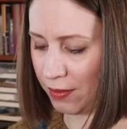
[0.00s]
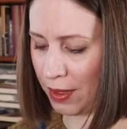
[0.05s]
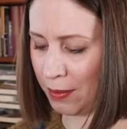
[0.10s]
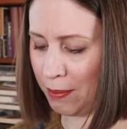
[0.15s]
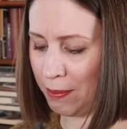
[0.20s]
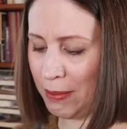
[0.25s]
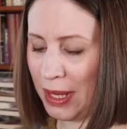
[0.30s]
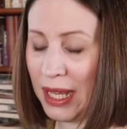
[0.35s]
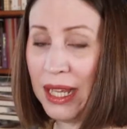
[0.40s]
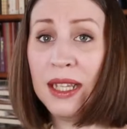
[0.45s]

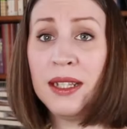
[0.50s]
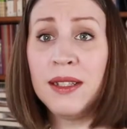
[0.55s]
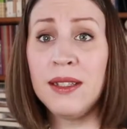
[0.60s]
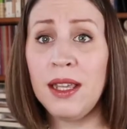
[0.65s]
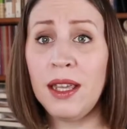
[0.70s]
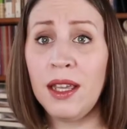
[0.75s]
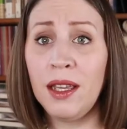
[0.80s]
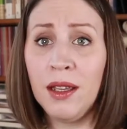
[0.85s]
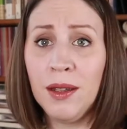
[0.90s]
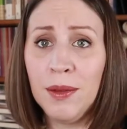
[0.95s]

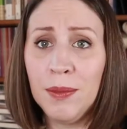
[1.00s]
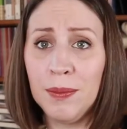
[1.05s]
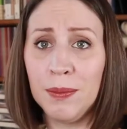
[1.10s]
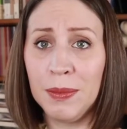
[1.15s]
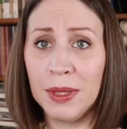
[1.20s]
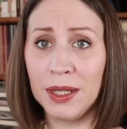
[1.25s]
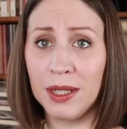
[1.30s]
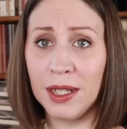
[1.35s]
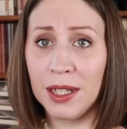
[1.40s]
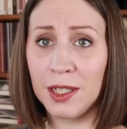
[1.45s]
amazing,
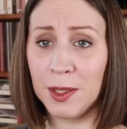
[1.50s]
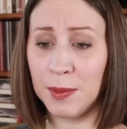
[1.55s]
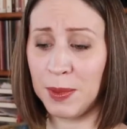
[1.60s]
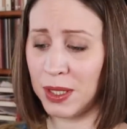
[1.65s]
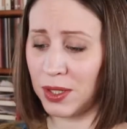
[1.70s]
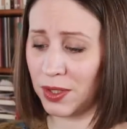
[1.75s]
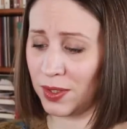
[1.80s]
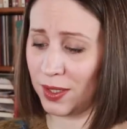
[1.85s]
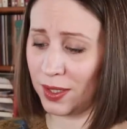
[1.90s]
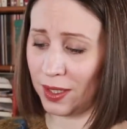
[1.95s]
but that's
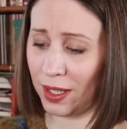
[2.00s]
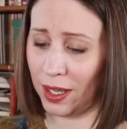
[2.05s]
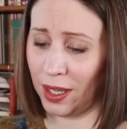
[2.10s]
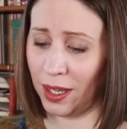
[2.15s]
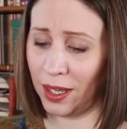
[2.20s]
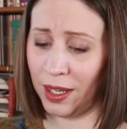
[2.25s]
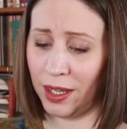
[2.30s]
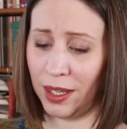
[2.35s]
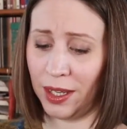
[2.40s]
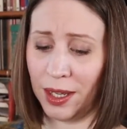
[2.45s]
because
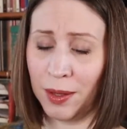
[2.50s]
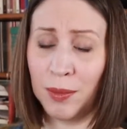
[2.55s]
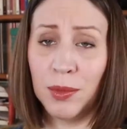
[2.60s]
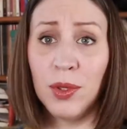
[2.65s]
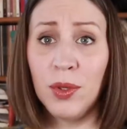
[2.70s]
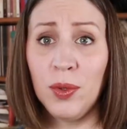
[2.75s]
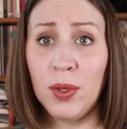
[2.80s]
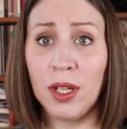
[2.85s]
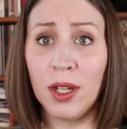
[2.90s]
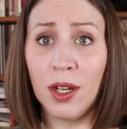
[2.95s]
I am
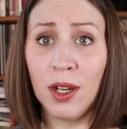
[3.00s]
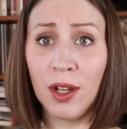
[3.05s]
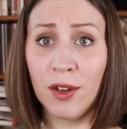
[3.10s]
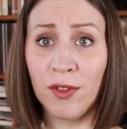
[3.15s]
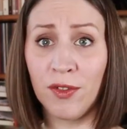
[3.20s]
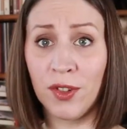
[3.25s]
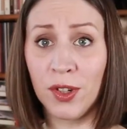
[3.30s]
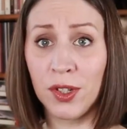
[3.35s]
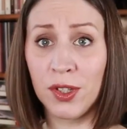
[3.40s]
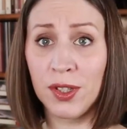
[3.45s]
doing a lot of
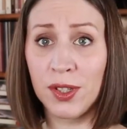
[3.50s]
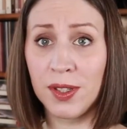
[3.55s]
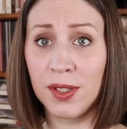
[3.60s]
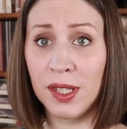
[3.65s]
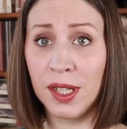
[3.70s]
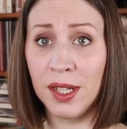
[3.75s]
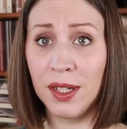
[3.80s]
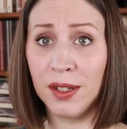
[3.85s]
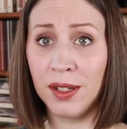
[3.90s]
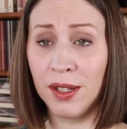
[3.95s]
firsts
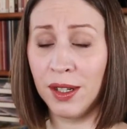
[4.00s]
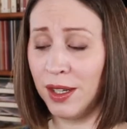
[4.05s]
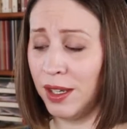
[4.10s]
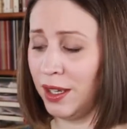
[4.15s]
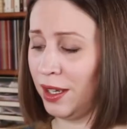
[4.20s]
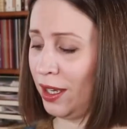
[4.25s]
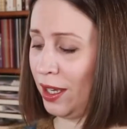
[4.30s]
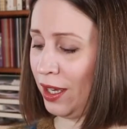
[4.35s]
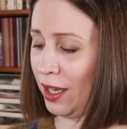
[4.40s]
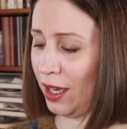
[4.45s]
here.
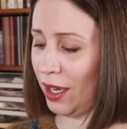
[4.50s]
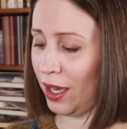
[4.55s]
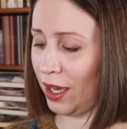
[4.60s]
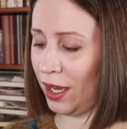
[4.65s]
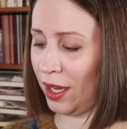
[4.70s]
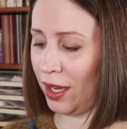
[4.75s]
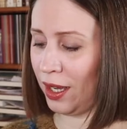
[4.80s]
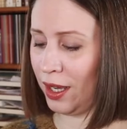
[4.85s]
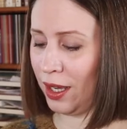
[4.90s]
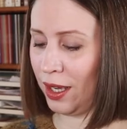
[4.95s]

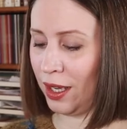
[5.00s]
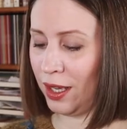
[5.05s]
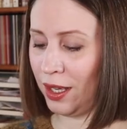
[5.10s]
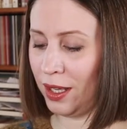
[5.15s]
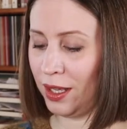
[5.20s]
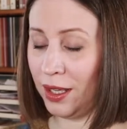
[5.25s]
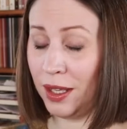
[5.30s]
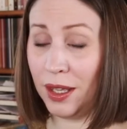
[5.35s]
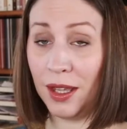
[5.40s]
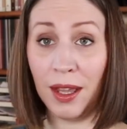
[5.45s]

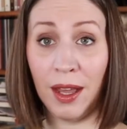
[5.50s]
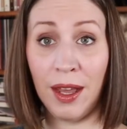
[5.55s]
I